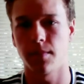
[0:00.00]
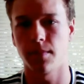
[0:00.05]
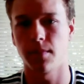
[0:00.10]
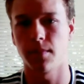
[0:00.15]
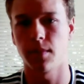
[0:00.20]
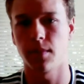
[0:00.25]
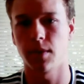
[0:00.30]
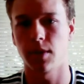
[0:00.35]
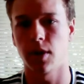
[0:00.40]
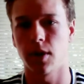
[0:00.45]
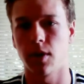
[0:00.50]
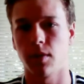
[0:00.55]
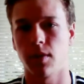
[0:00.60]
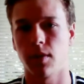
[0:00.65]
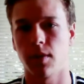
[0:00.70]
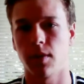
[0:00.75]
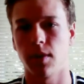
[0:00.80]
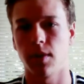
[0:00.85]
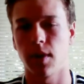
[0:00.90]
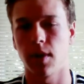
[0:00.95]
So
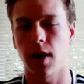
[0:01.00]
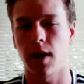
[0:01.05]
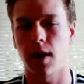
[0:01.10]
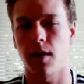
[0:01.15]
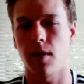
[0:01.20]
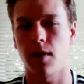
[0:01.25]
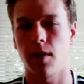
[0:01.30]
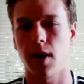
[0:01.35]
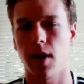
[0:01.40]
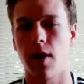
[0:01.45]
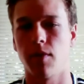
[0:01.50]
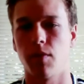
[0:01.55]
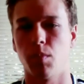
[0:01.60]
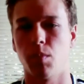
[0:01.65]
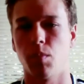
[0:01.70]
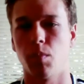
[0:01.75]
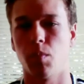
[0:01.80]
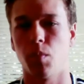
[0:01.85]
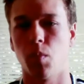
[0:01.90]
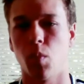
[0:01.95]
I have
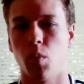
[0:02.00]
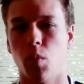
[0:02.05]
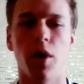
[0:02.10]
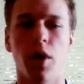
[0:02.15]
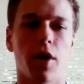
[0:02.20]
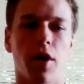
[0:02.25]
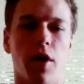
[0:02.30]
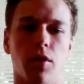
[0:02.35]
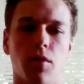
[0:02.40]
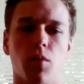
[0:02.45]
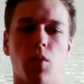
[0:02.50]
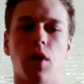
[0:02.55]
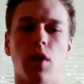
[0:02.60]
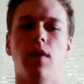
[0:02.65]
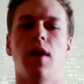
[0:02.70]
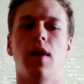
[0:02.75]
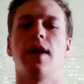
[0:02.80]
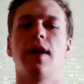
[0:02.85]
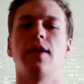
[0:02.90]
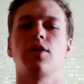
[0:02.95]
one
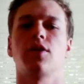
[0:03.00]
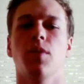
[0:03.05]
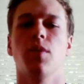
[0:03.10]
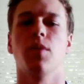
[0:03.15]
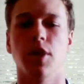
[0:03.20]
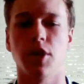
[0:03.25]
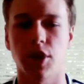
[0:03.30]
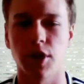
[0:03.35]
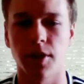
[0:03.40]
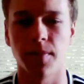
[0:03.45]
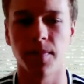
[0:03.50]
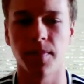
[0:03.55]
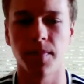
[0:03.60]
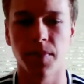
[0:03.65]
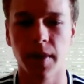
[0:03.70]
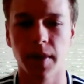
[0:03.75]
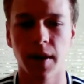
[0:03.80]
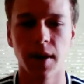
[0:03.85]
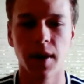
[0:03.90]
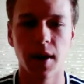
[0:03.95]
last question
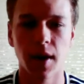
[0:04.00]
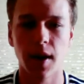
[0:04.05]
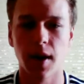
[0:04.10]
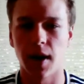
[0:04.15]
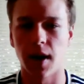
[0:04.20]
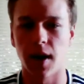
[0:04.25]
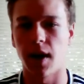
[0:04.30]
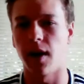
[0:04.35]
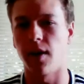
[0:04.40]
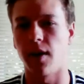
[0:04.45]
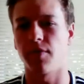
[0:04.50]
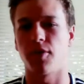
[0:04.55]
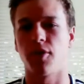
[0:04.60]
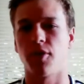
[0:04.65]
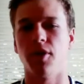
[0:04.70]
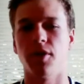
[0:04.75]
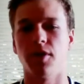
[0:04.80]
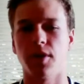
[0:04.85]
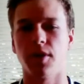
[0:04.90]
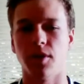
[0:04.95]
for
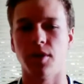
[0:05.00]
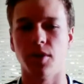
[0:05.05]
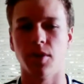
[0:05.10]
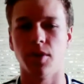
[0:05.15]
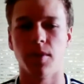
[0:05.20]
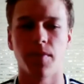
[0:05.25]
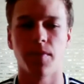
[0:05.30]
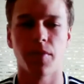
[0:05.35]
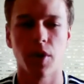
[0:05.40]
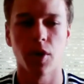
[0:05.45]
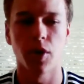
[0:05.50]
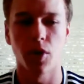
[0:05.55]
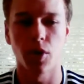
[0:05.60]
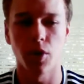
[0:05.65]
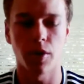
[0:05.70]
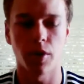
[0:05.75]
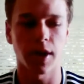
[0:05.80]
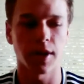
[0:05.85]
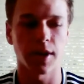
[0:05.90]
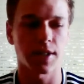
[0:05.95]
you two. Who
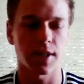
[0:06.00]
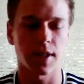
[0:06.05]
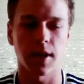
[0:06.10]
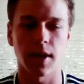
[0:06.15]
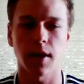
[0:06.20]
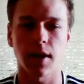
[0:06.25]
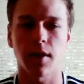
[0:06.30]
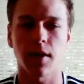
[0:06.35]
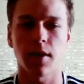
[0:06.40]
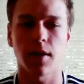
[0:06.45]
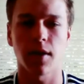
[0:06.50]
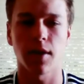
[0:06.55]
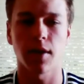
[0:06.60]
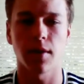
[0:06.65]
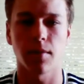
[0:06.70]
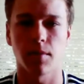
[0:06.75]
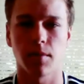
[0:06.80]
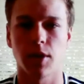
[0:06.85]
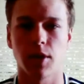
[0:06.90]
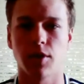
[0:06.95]
do you guys think
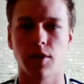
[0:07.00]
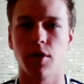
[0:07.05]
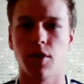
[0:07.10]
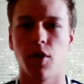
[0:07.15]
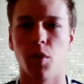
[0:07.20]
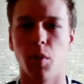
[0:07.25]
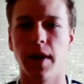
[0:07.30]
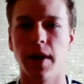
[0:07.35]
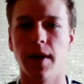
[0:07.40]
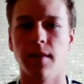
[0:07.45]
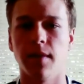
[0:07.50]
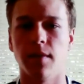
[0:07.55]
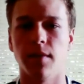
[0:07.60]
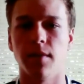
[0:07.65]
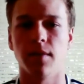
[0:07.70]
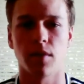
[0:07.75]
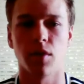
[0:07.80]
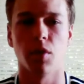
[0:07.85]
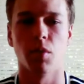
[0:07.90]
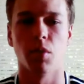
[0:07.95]
is going to win
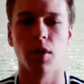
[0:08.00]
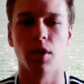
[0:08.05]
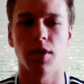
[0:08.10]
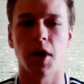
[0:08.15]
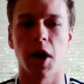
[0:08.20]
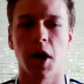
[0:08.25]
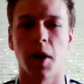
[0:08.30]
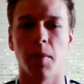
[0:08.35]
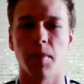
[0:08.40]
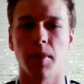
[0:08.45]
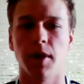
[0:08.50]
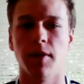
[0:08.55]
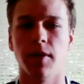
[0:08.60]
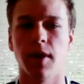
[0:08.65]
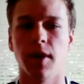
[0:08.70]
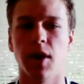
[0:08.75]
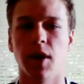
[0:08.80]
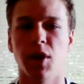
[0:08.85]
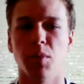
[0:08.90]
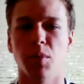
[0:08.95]
the World Cup in
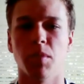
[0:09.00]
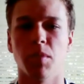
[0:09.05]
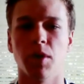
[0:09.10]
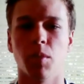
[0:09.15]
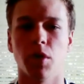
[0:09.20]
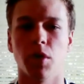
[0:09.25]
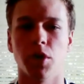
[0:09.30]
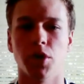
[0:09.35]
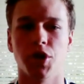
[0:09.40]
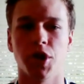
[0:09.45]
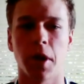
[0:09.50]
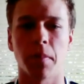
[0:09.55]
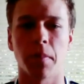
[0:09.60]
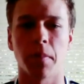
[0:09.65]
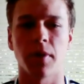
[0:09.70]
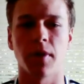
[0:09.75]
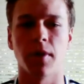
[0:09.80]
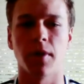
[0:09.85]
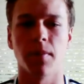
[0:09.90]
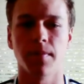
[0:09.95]
the end and be world
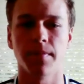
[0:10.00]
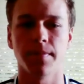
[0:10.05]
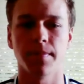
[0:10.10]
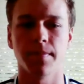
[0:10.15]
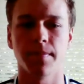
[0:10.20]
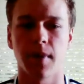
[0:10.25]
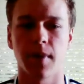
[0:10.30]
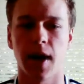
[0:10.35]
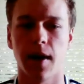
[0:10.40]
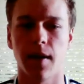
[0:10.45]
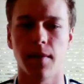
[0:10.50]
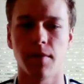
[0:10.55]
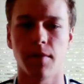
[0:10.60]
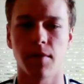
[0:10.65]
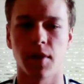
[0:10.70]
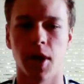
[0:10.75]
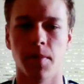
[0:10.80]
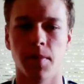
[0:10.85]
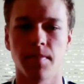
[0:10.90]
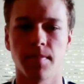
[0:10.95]
champion?
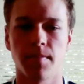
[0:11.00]
Flum?